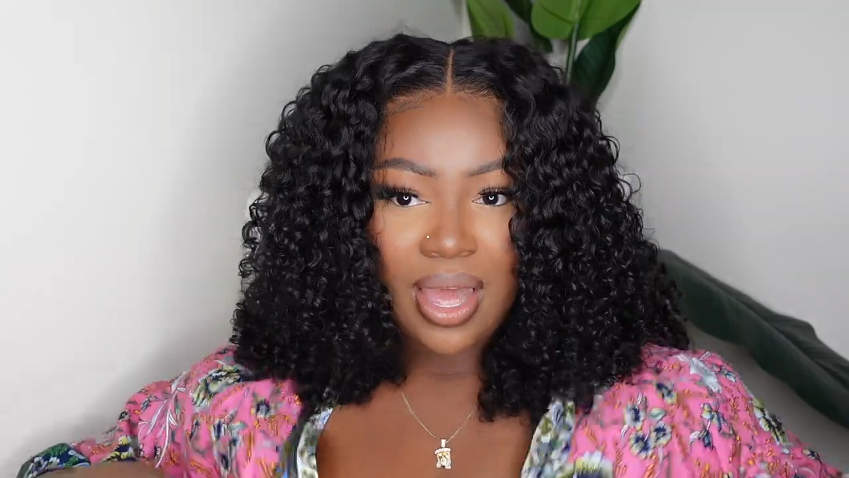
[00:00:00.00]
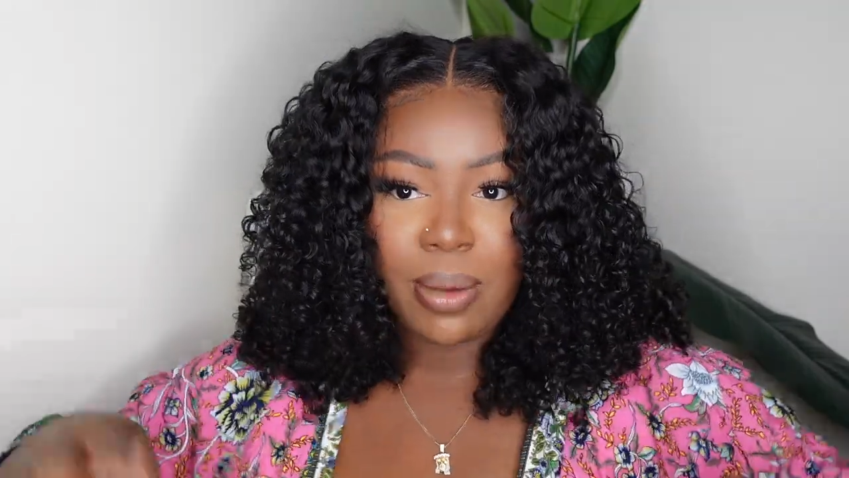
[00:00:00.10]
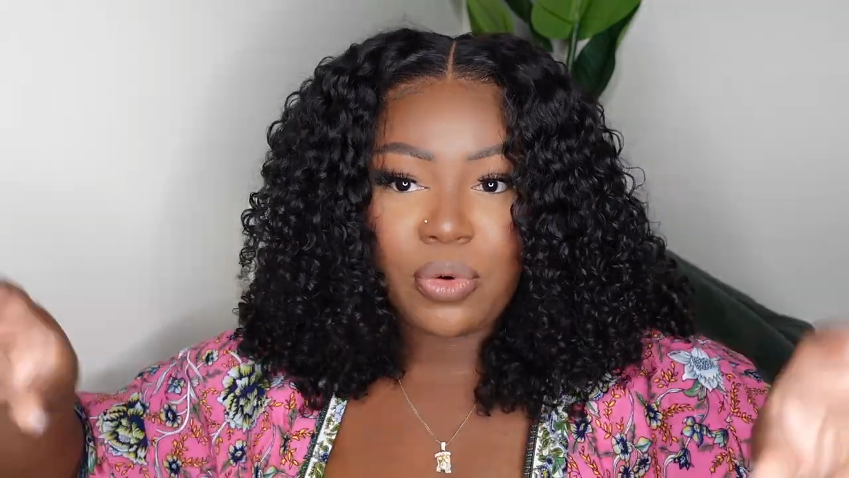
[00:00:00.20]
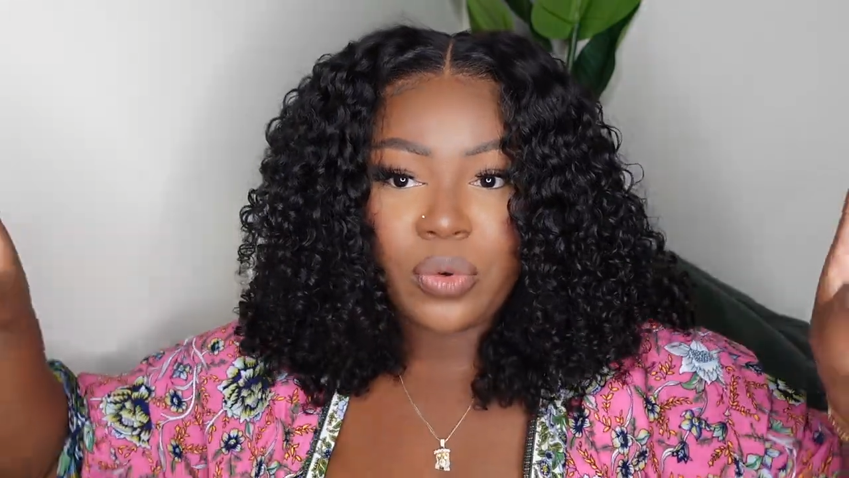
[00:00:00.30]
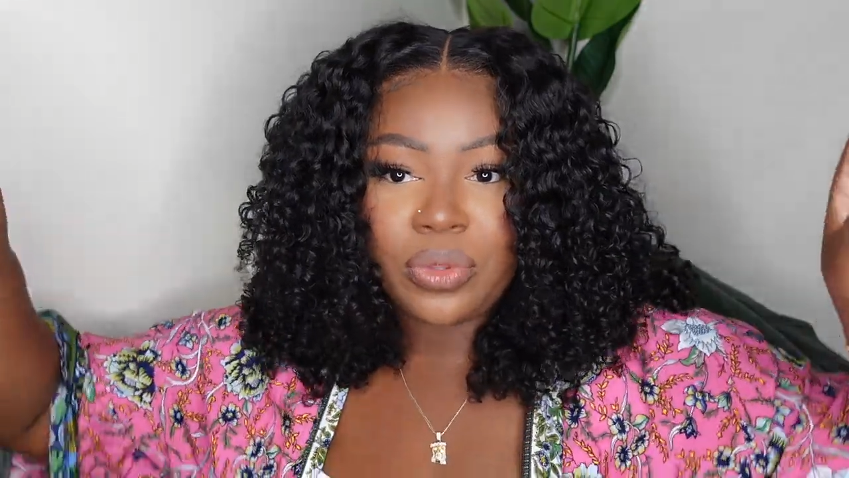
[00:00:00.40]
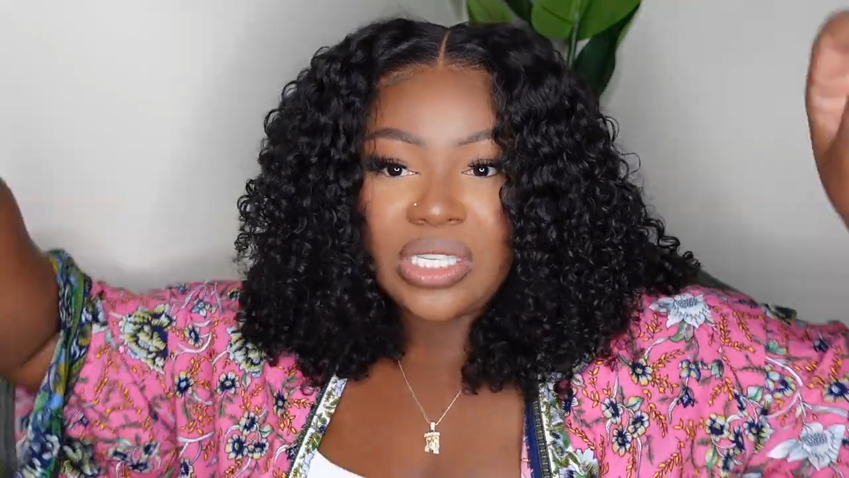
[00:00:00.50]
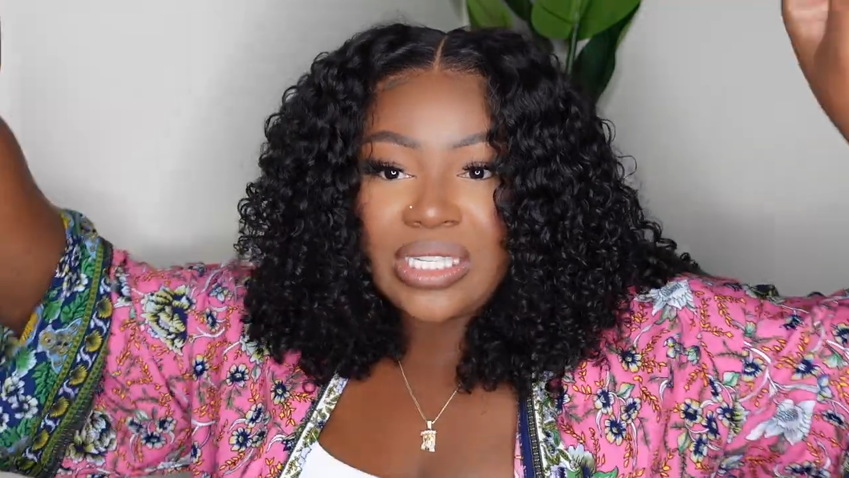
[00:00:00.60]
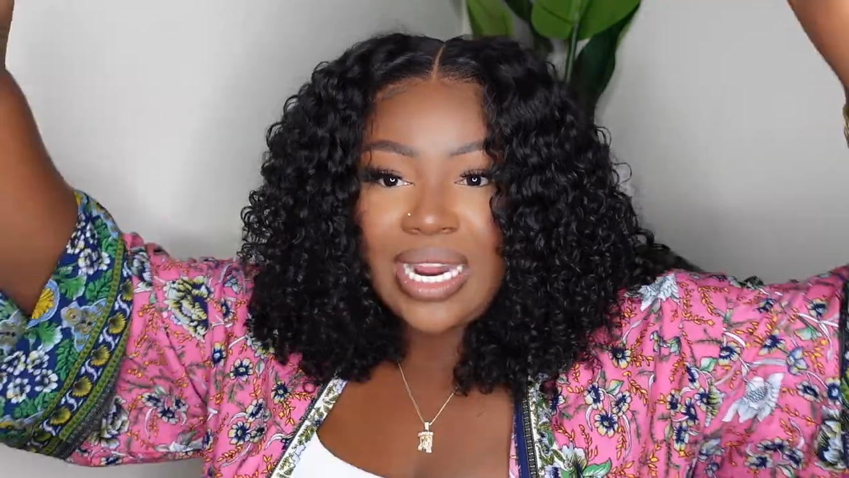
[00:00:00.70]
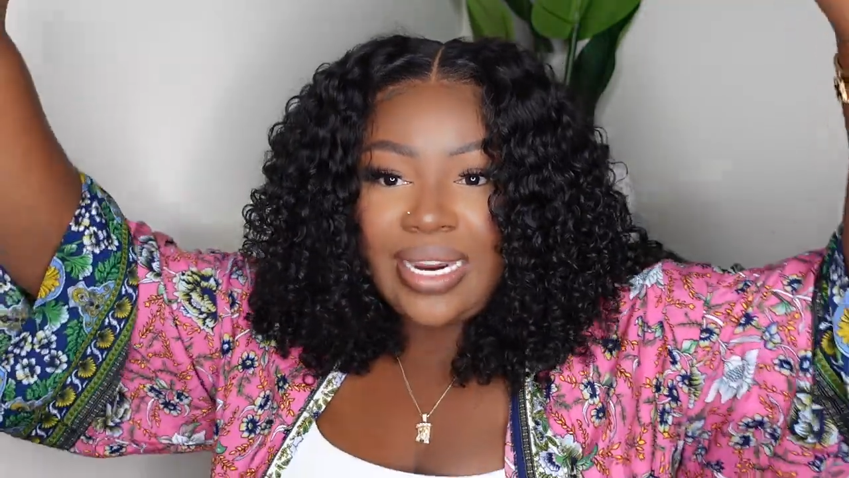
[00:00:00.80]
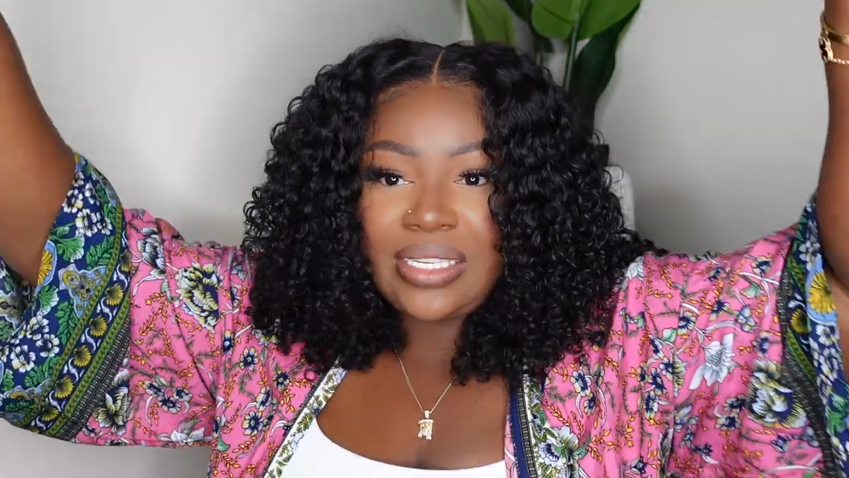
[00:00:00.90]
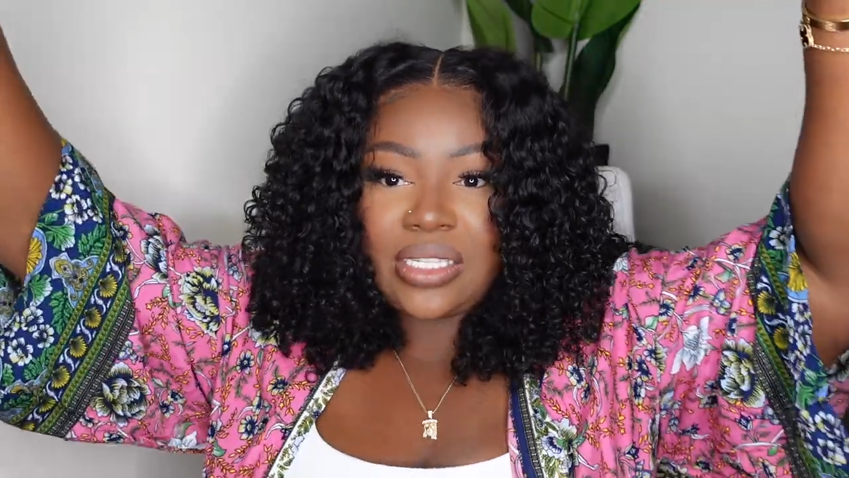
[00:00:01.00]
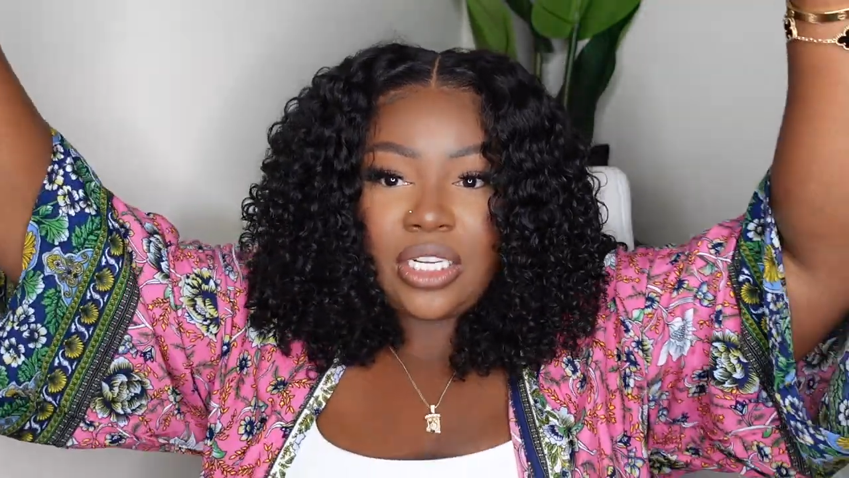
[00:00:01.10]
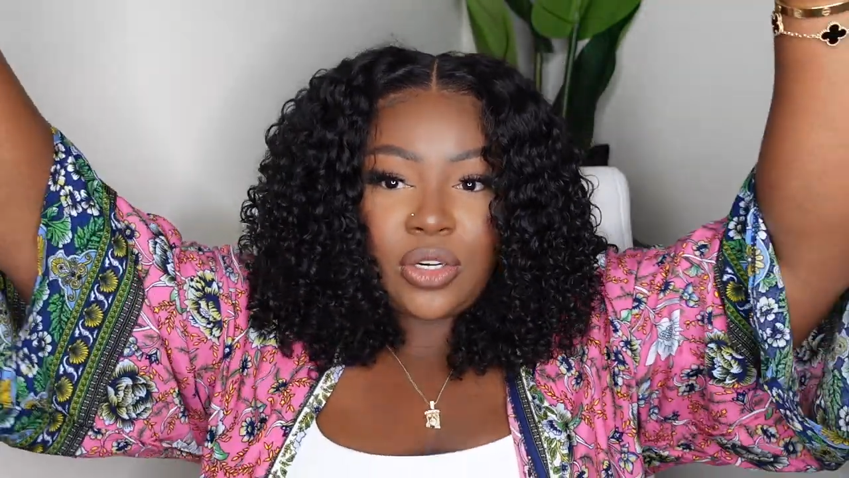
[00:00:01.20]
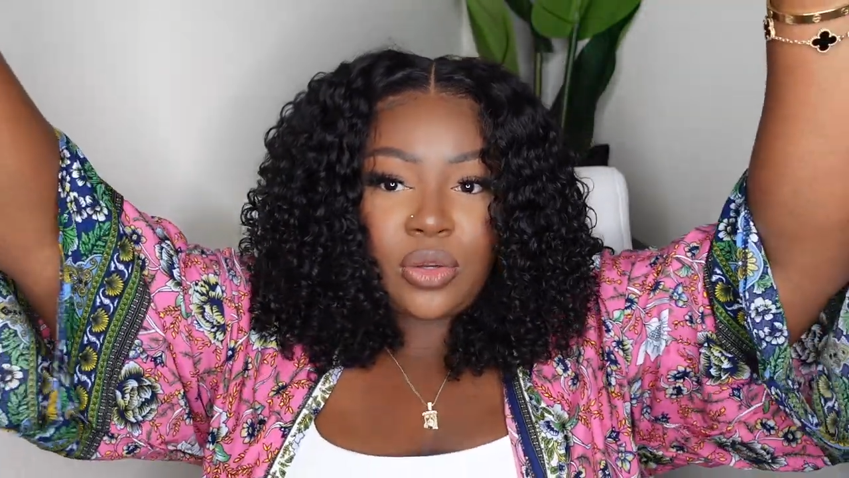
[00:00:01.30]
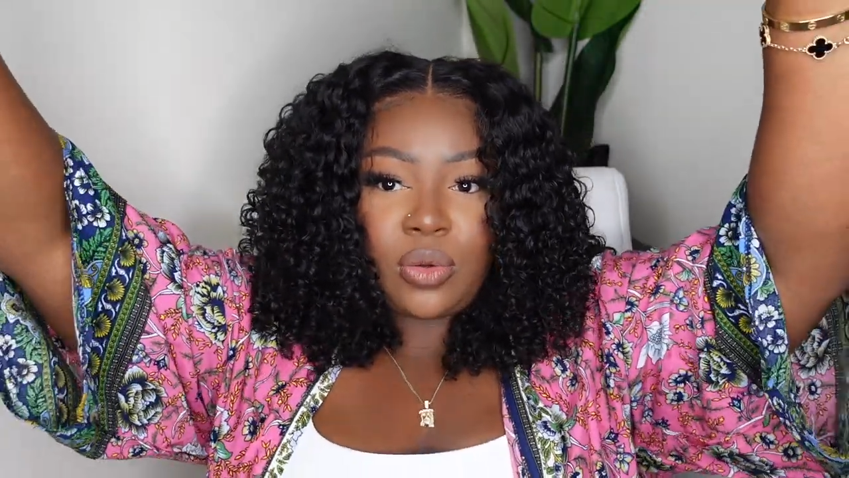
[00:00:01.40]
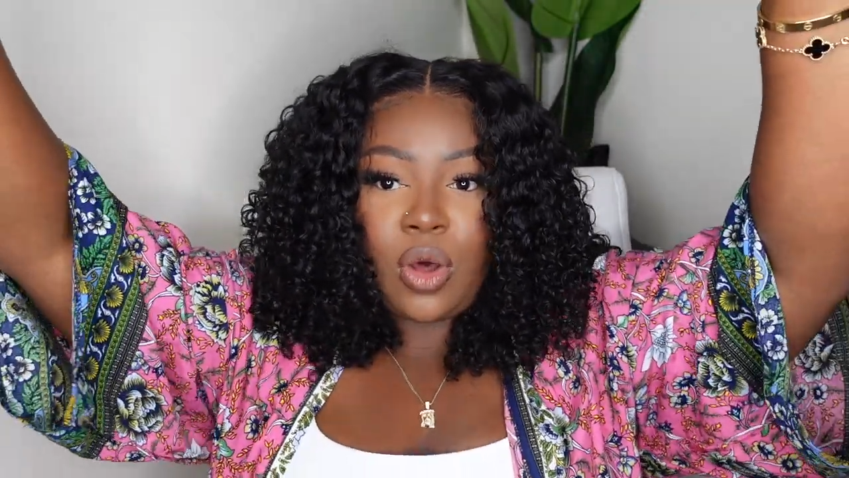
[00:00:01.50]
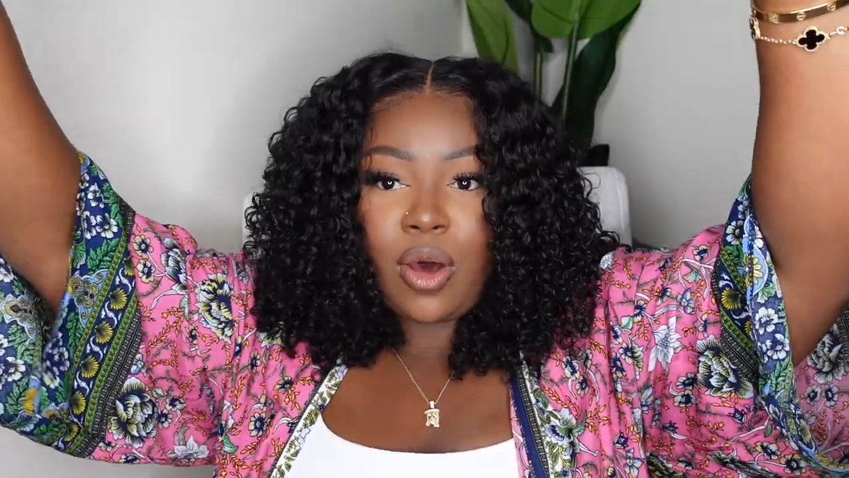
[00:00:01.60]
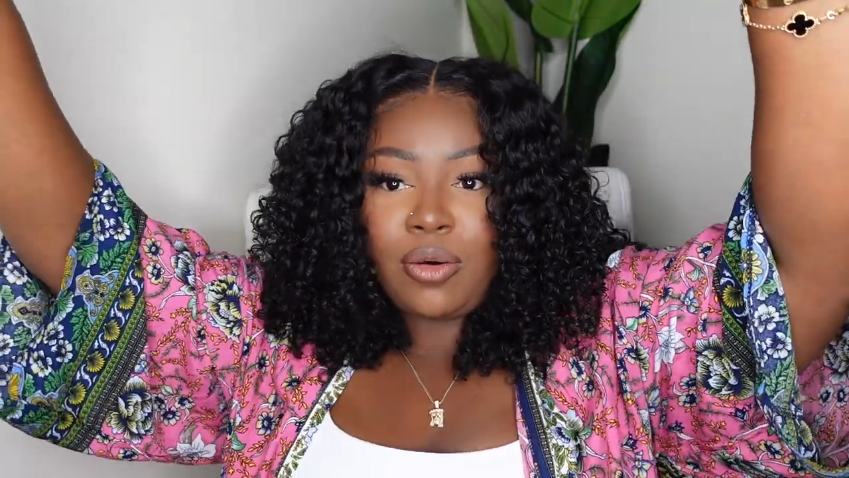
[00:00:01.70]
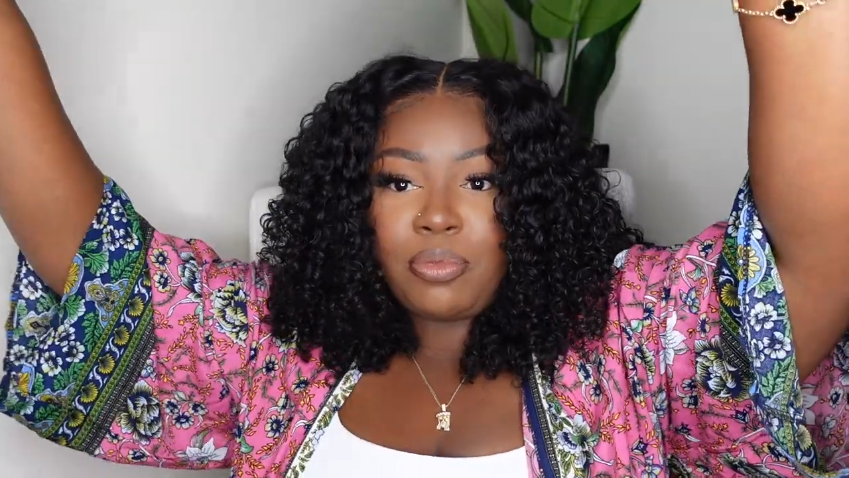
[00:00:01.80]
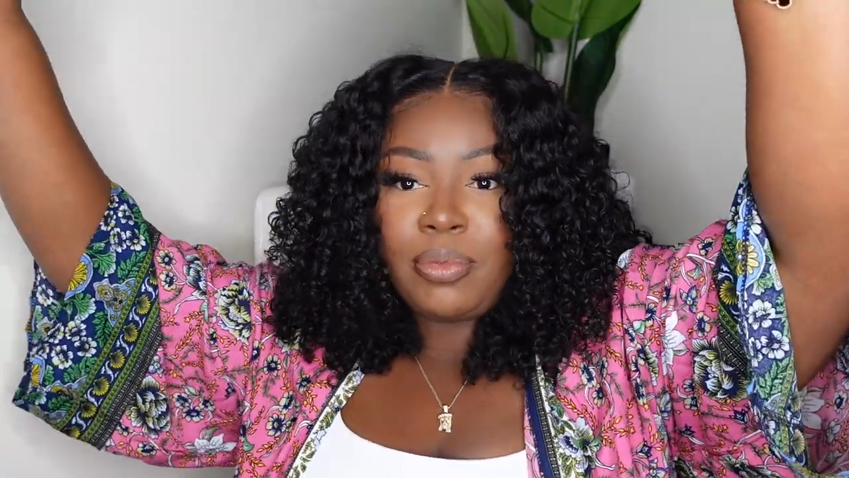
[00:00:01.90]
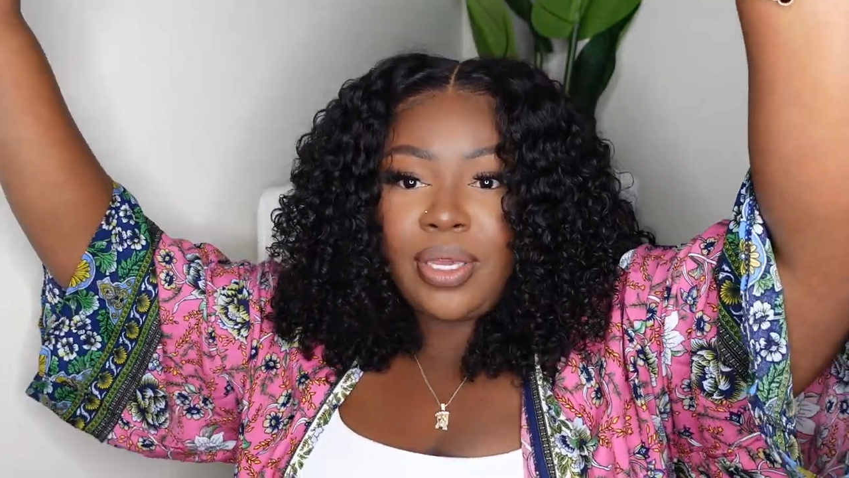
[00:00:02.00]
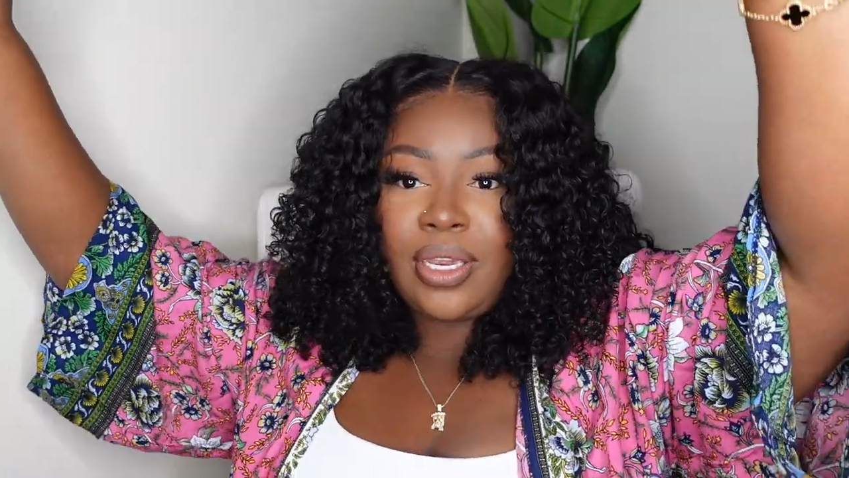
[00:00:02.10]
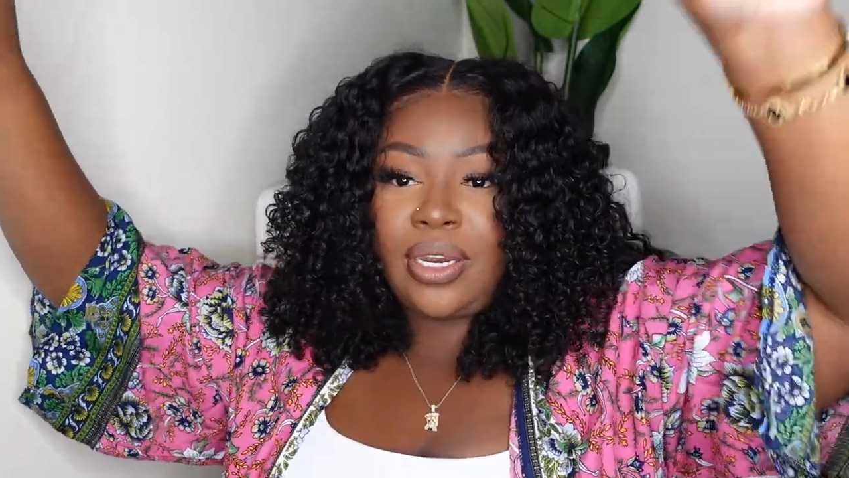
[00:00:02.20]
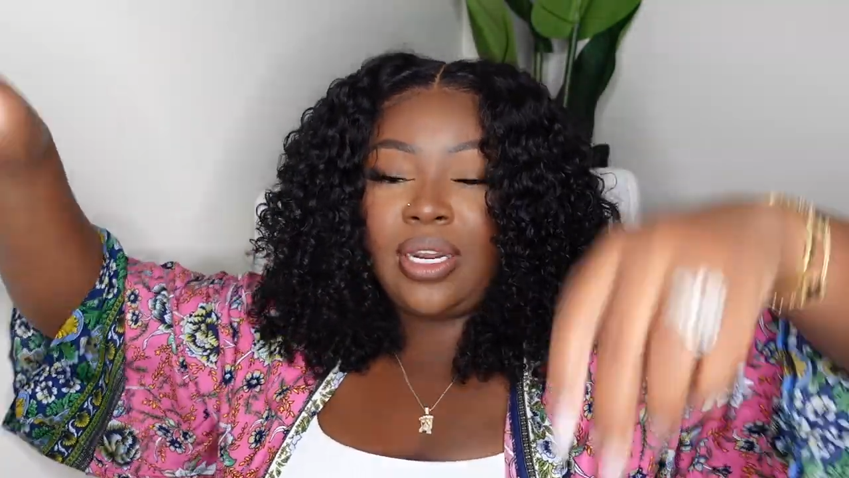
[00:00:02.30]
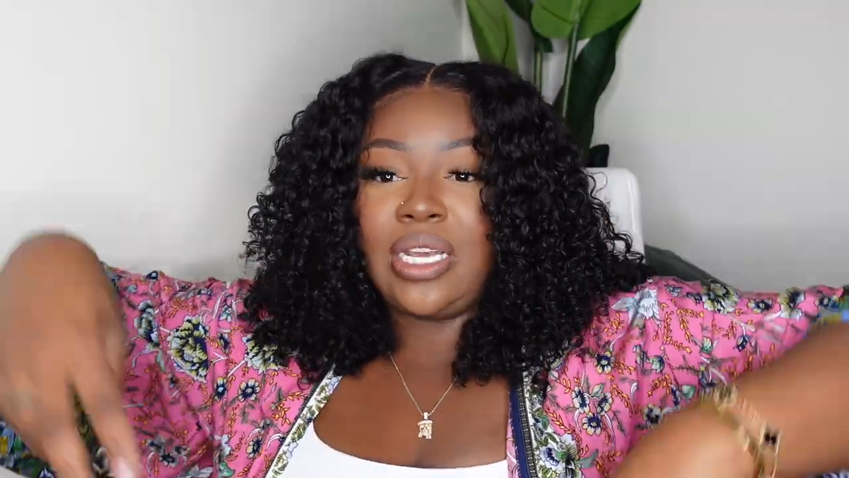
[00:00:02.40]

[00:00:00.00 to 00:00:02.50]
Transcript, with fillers: I'm going with this nice little open,